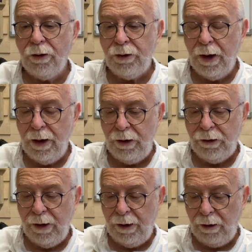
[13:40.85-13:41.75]
nice,
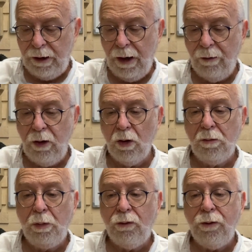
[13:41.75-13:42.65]
and I'll carry on
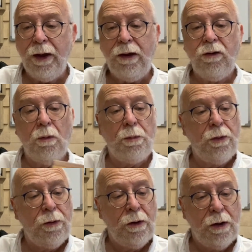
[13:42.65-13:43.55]
buffing it up
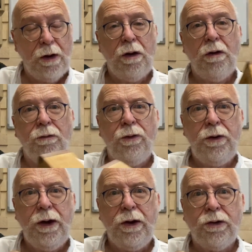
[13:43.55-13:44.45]
for
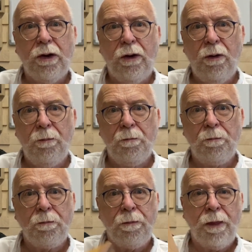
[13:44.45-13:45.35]
years to come.
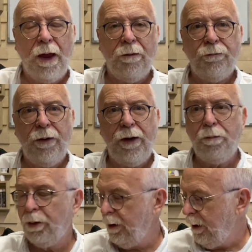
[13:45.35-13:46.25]
I'm very
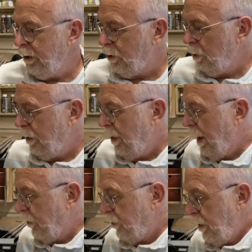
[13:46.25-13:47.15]
pleased with
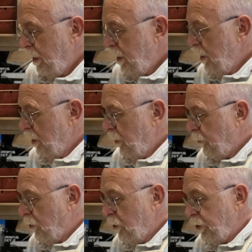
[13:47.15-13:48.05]
that. And of
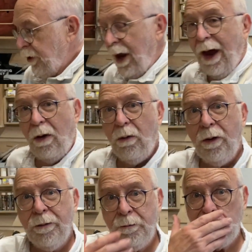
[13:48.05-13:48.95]
course now
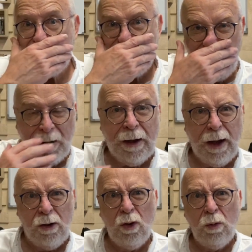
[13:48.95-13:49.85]
I
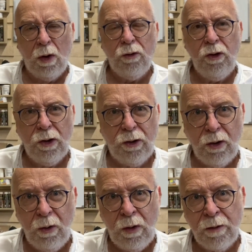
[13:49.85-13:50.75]
know what to
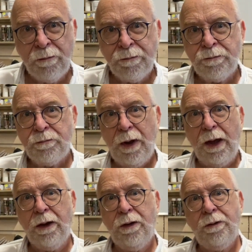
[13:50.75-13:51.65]
do. I
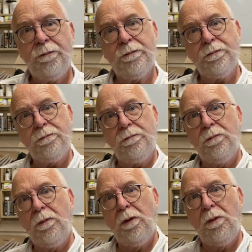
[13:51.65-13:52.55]
can
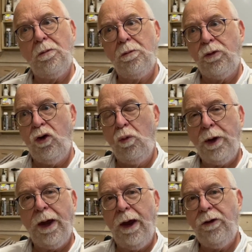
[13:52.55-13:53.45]

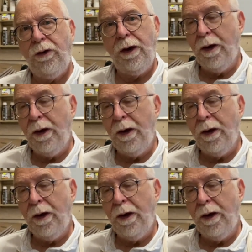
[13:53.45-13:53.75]
duplicate it